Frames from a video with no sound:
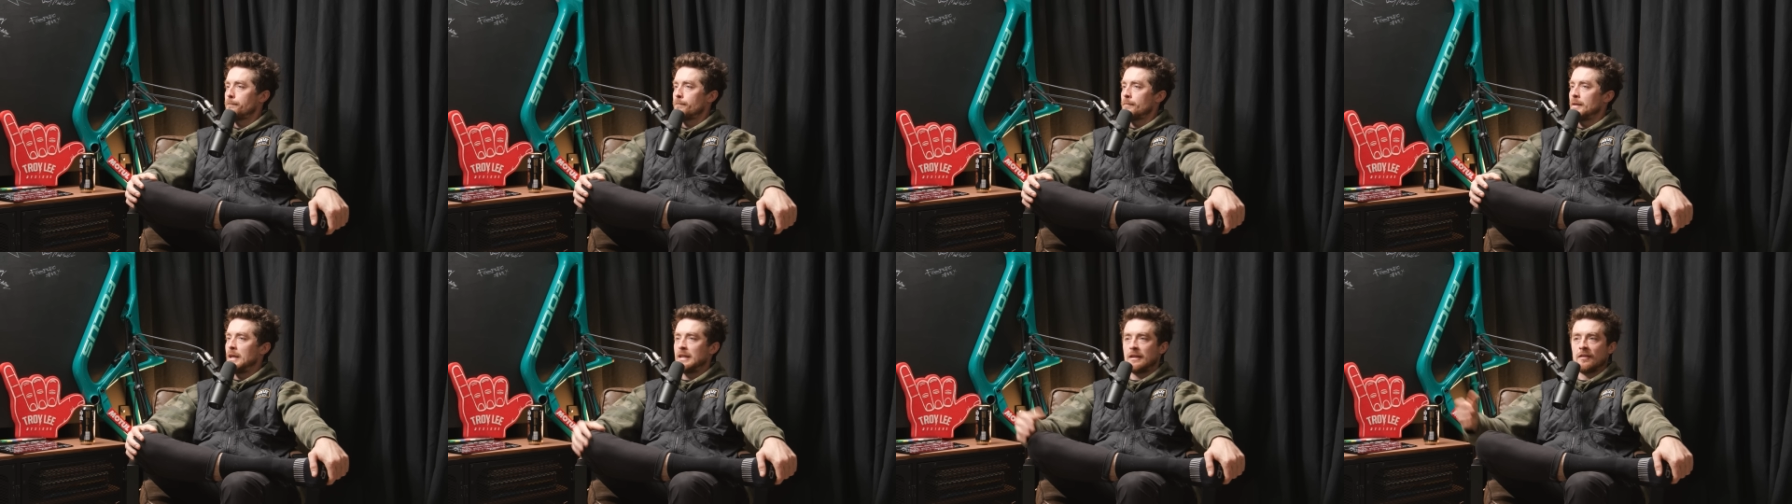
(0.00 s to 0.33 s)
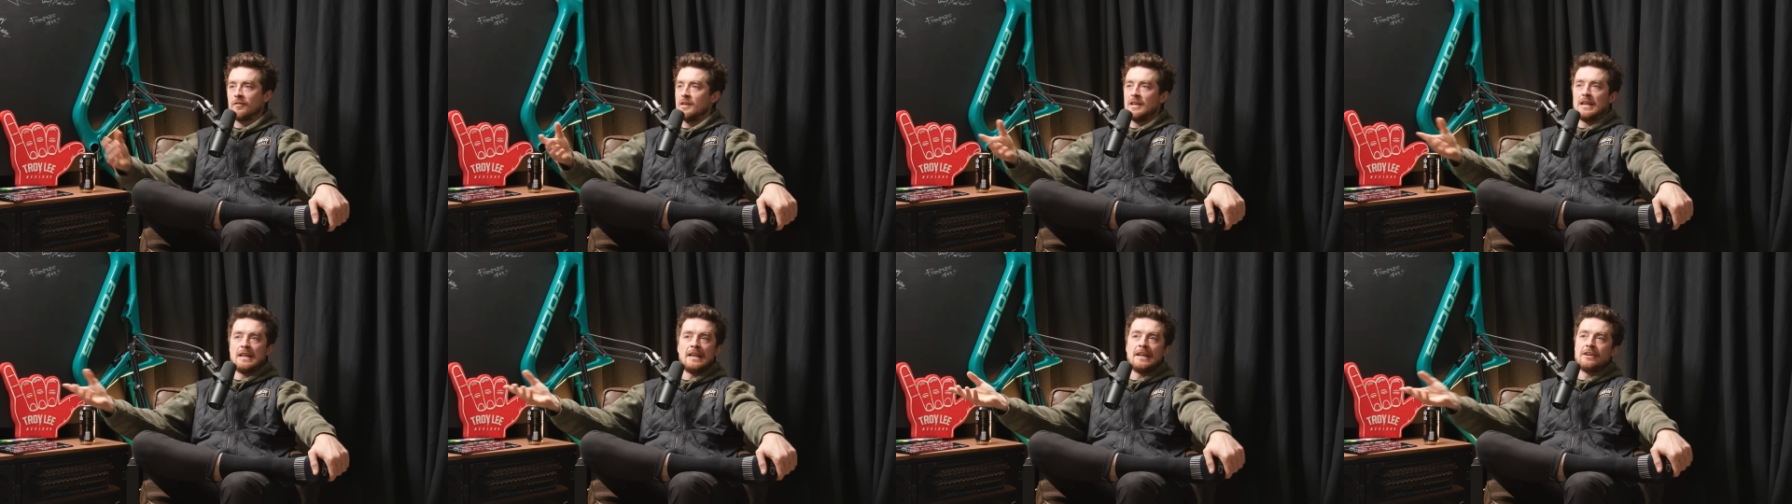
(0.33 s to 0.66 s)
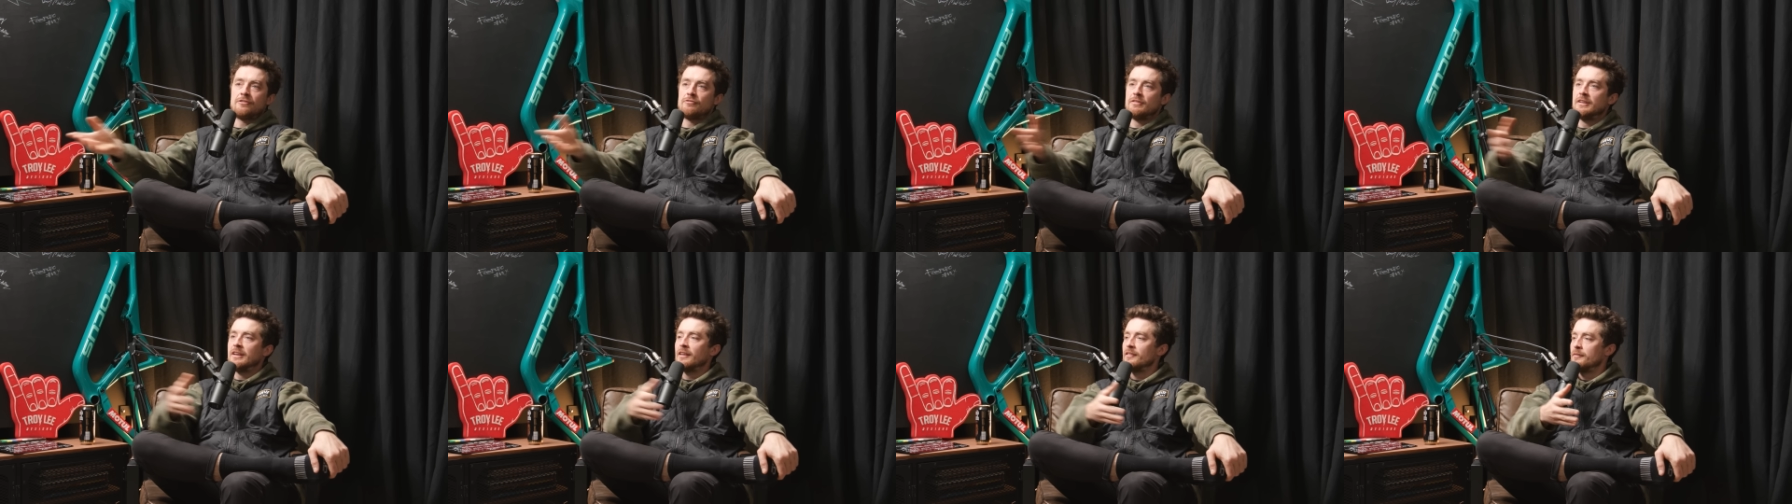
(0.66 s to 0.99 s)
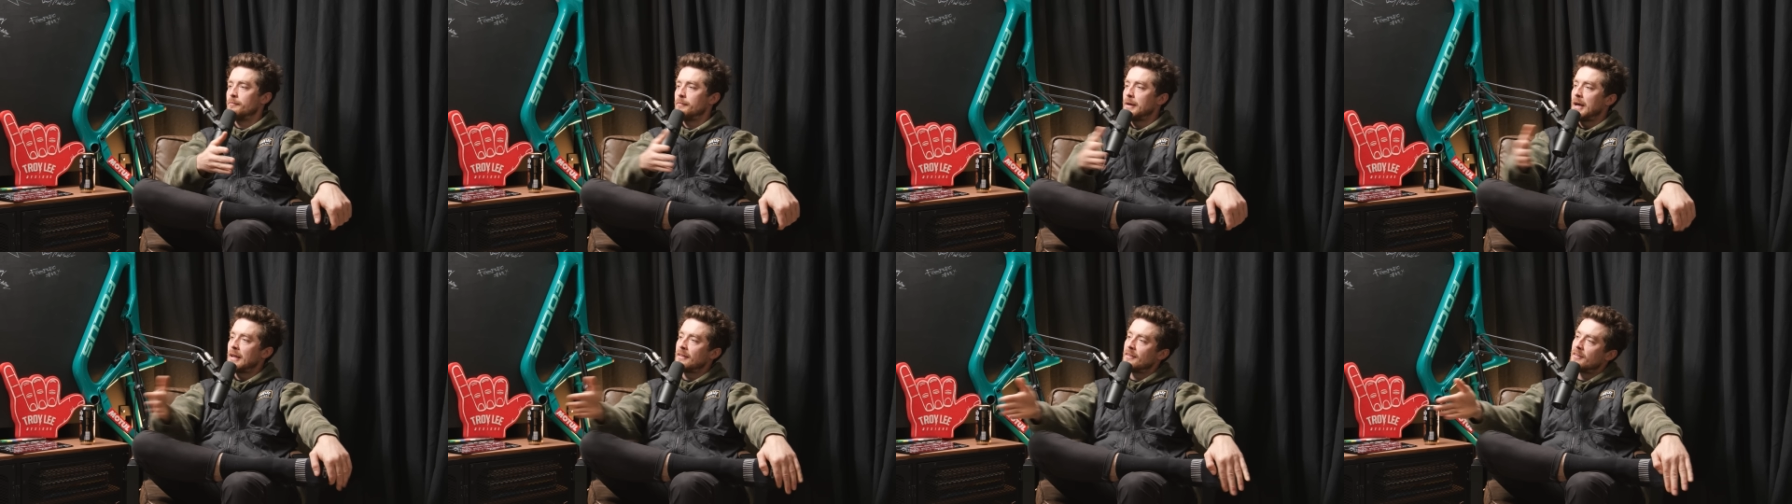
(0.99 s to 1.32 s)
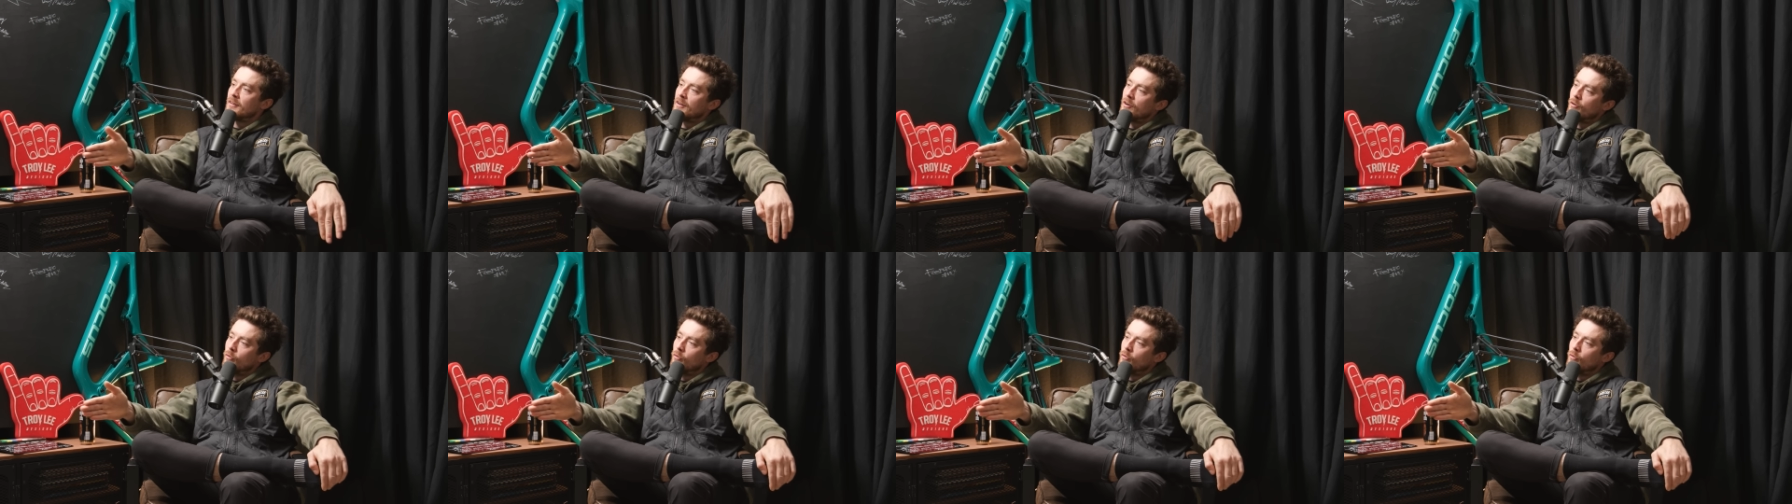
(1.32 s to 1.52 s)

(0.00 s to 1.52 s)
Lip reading: It literally doesn't matter.